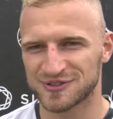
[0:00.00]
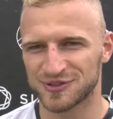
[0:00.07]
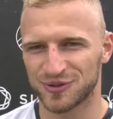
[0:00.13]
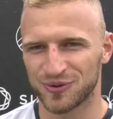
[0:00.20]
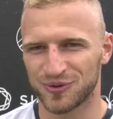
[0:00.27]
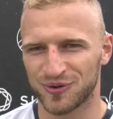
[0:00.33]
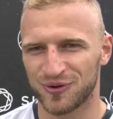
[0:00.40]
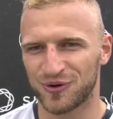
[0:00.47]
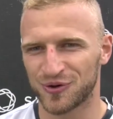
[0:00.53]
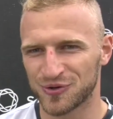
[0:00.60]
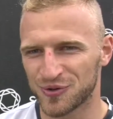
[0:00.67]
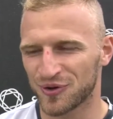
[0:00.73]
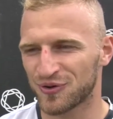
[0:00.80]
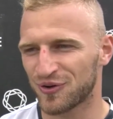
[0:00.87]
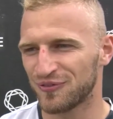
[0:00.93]
So, or
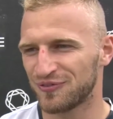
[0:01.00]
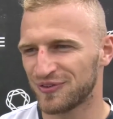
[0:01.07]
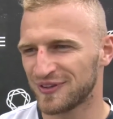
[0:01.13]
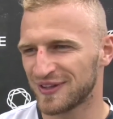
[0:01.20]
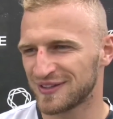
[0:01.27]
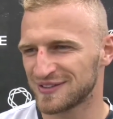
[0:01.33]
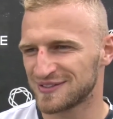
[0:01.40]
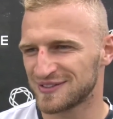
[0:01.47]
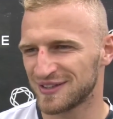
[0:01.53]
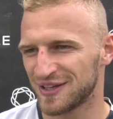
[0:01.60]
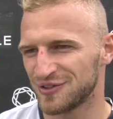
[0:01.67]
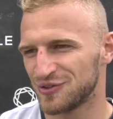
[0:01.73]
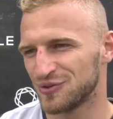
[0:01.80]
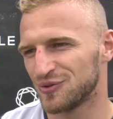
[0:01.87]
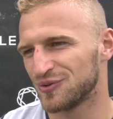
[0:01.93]
you are confident
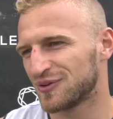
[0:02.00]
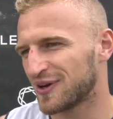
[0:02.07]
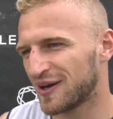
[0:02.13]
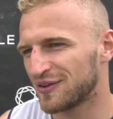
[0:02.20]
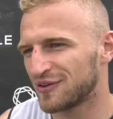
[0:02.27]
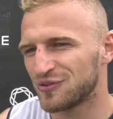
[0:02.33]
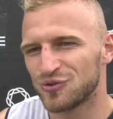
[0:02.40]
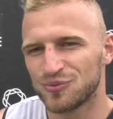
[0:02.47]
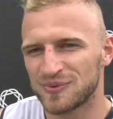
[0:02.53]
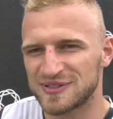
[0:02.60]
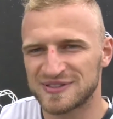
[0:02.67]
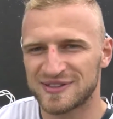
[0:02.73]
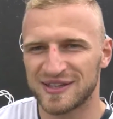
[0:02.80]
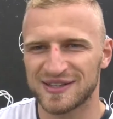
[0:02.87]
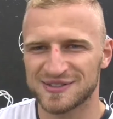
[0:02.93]
and you kind of do
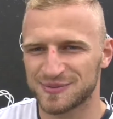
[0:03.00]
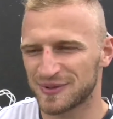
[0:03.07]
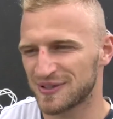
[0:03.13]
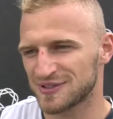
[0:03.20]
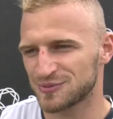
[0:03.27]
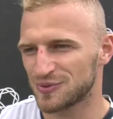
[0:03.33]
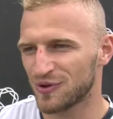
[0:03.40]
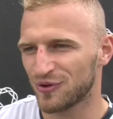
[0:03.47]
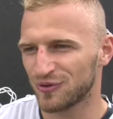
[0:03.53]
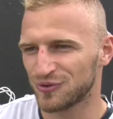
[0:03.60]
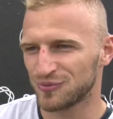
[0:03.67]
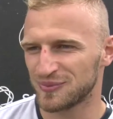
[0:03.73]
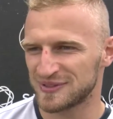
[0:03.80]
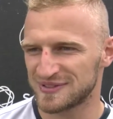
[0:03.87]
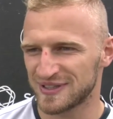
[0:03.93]
mistakes, because we all
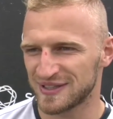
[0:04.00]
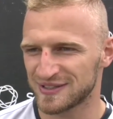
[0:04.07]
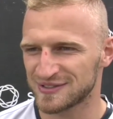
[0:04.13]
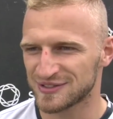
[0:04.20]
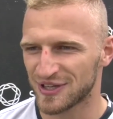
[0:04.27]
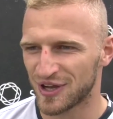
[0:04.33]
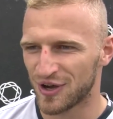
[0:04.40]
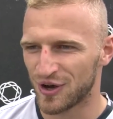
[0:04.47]
do mistakes,